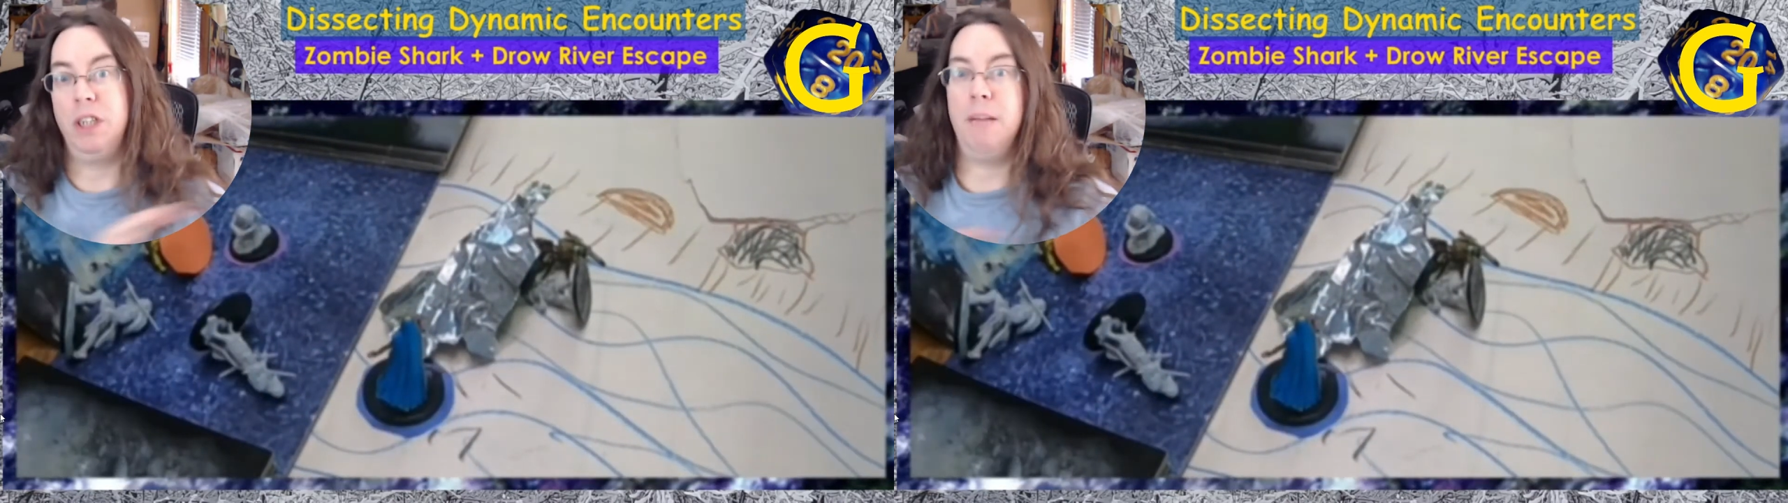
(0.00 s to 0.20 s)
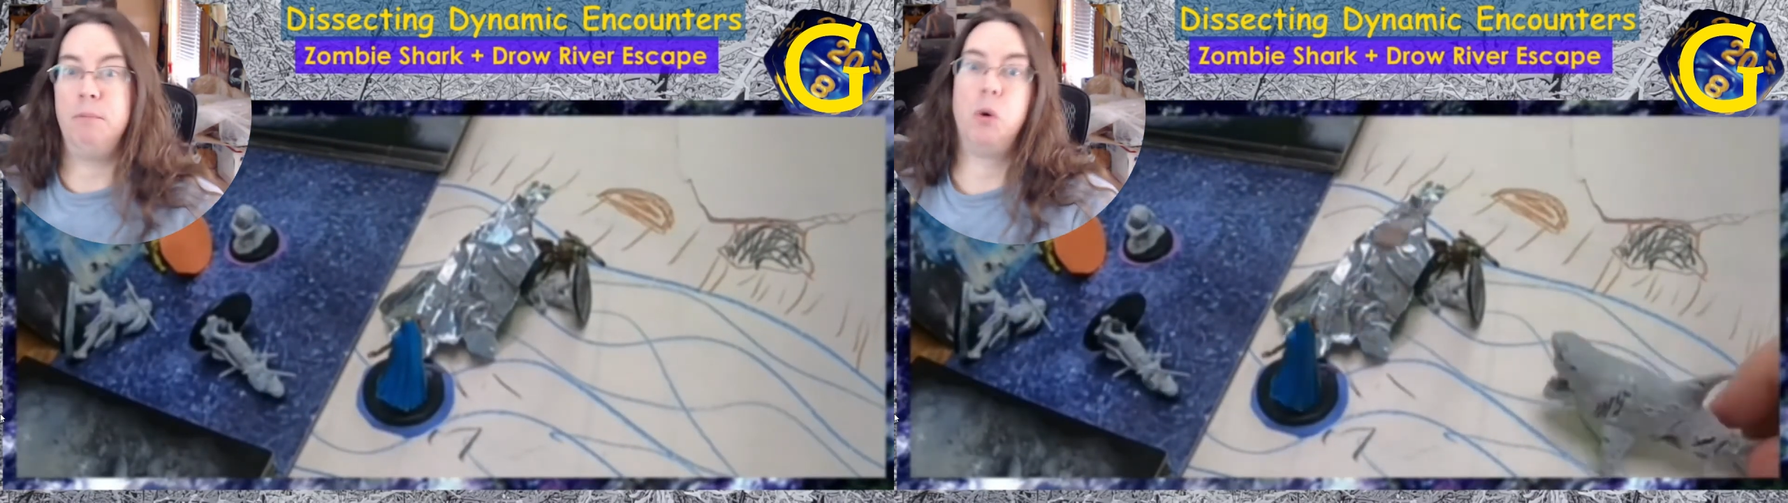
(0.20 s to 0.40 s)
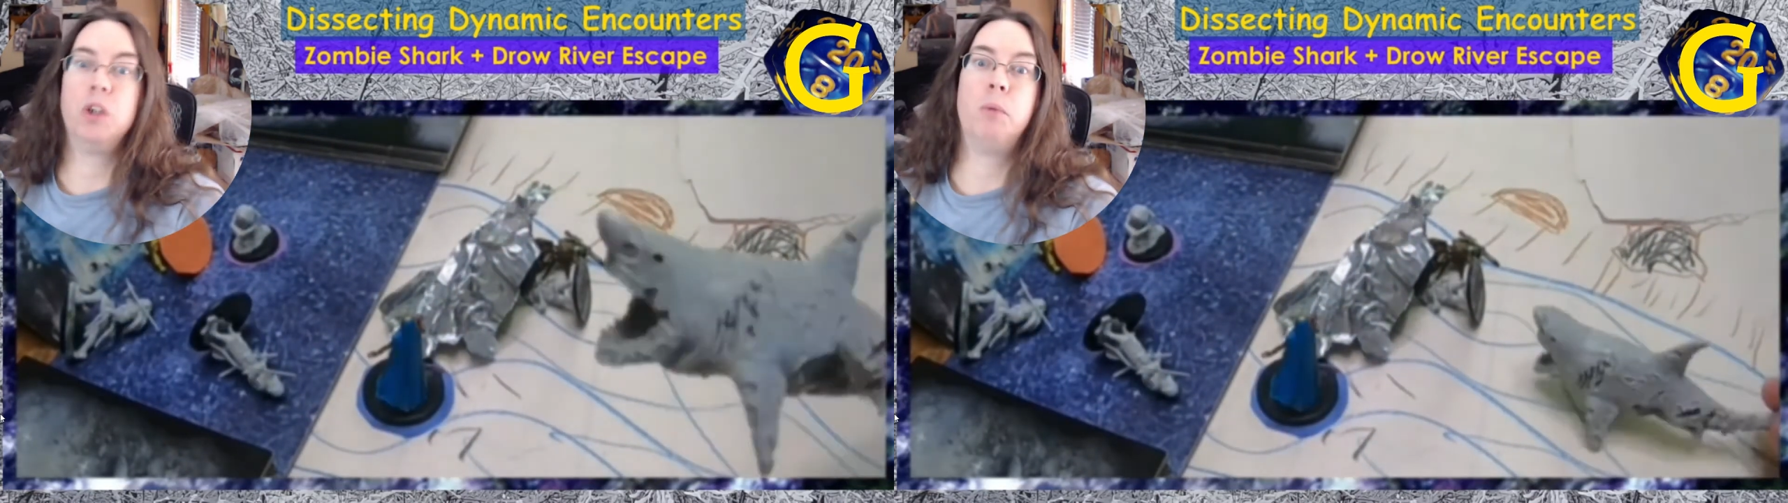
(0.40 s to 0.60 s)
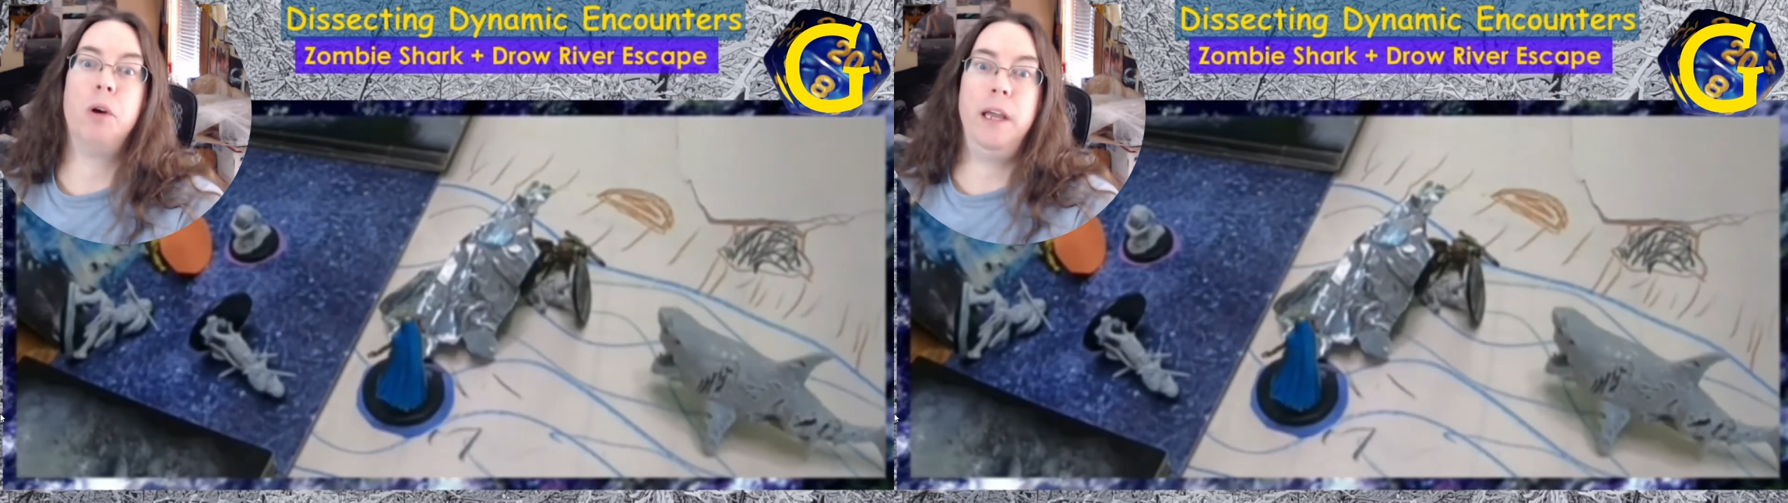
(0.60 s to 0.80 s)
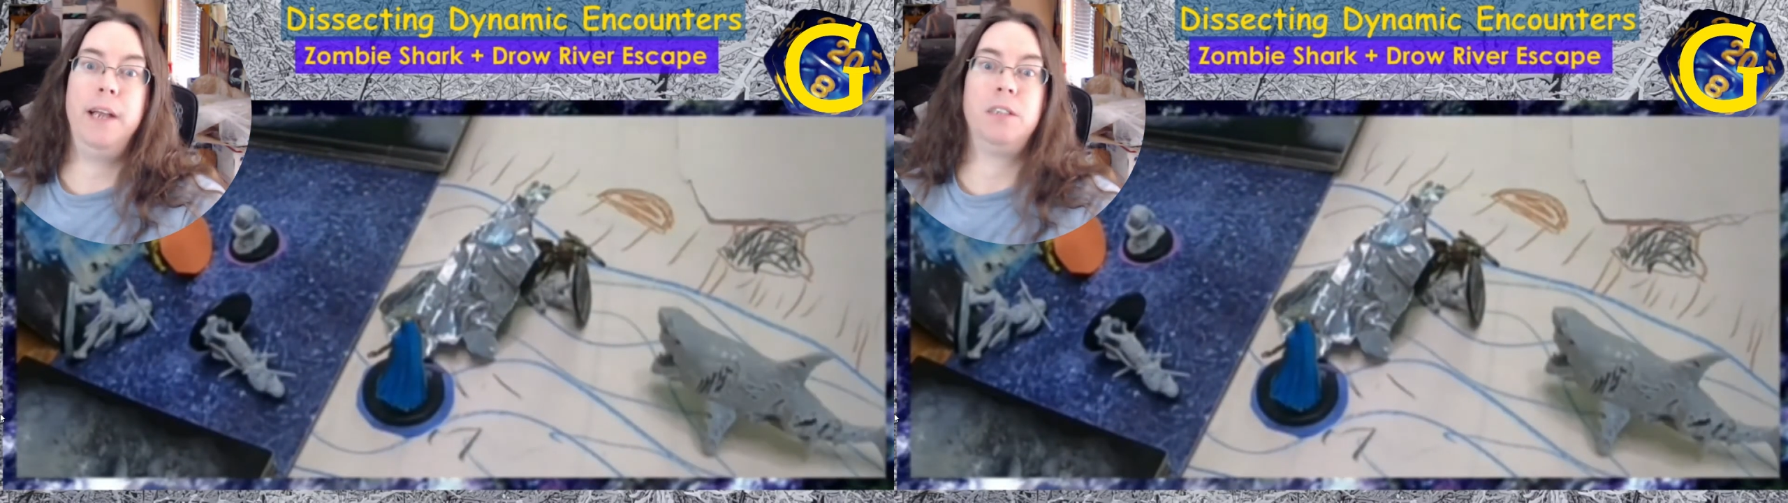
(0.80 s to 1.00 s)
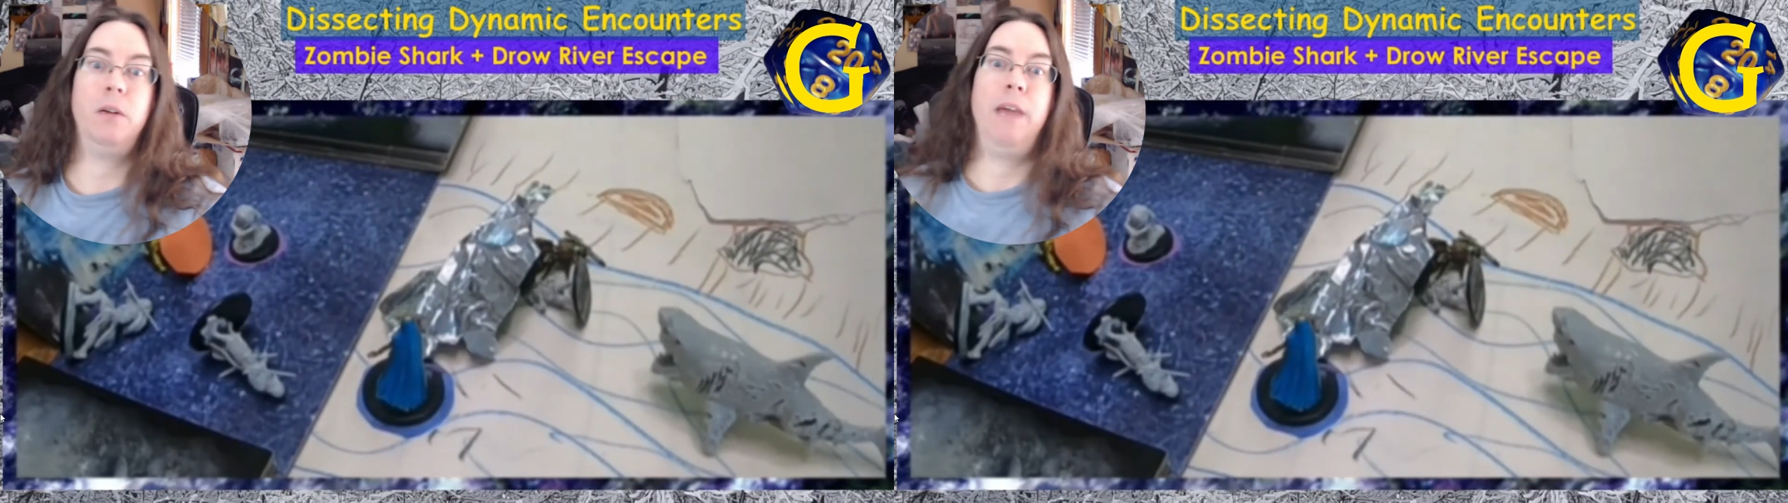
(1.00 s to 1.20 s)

them towards more danger, and they have to